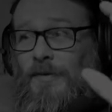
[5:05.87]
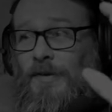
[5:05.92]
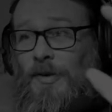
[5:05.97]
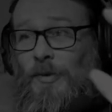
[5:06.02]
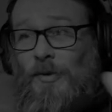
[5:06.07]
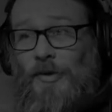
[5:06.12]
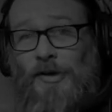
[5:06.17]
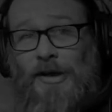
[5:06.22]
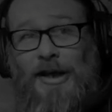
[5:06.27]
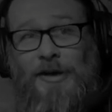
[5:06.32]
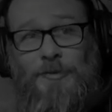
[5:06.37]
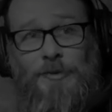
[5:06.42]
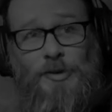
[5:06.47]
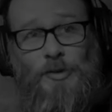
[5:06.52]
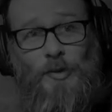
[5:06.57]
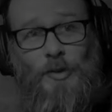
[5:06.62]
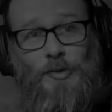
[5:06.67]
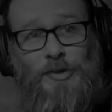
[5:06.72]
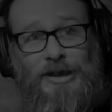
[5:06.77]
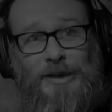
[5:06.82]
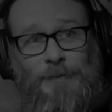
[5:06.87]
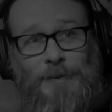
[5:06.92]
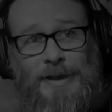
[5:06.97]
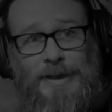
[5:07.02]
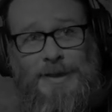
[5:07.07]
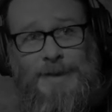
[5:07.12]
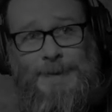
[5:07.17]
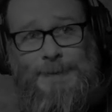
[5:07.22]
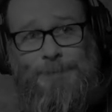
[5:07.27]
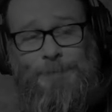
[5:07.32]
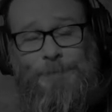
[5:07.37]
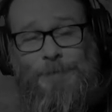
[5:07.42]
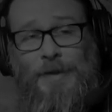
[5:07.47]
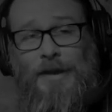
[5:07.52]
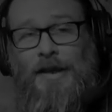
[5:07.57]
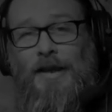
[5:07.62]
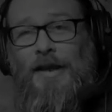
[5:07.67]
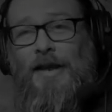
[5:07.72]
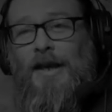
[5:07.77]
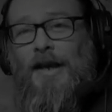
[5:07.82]
they were an animal, what would they be?
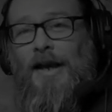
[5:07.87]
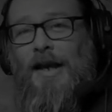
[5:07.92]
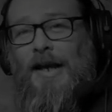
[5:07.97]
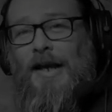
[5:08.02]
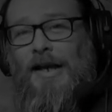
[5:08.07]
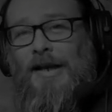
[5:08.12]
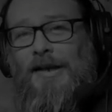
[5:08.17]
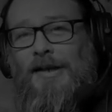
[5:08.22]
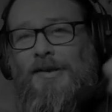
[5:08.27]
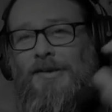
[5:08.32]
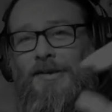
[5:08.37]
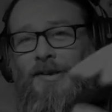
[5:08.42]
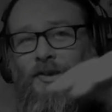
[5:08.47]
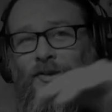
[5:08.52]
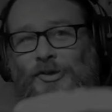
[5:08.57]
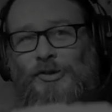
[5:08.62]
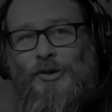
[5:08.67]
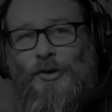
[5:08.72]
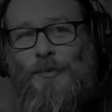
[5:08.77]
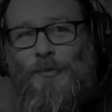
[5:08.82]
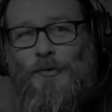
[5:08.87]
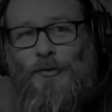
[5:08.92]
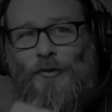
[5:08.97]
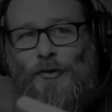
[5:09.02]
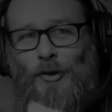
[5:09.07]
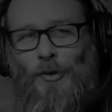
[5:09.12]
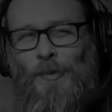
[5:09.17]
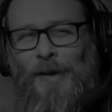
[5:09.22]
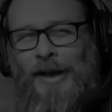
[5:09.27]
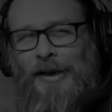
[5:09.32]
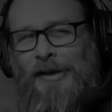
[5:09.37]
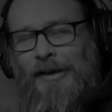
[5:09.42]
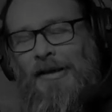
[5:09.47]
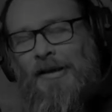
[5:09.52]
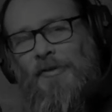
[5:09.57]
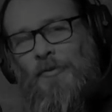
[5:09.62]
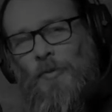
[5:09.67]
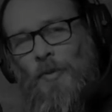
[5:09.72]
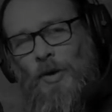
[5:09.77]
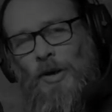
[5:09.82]
And in some format,
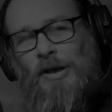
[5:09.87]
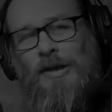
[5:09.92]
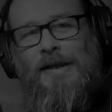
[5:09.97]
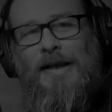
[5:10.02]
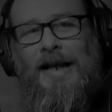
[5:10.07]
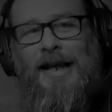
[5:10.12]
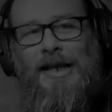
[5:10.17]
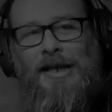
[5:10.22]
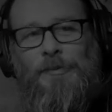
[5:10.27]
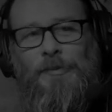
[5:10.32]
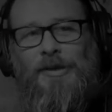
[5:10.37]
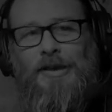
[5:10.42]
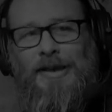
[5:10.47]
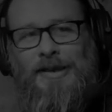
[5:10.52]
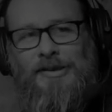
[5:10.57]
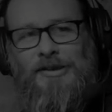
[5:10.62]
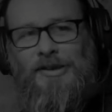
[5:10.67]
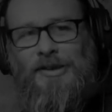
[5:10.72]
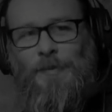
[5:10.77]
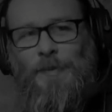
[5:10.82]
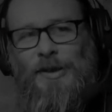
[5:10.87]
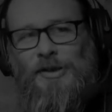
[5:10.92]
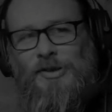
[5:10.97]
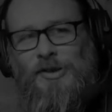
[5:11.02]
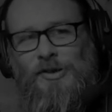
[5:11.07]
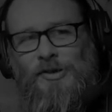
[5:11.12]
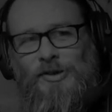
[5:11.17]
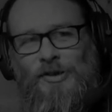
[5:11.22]
I've worked that animal into the picture.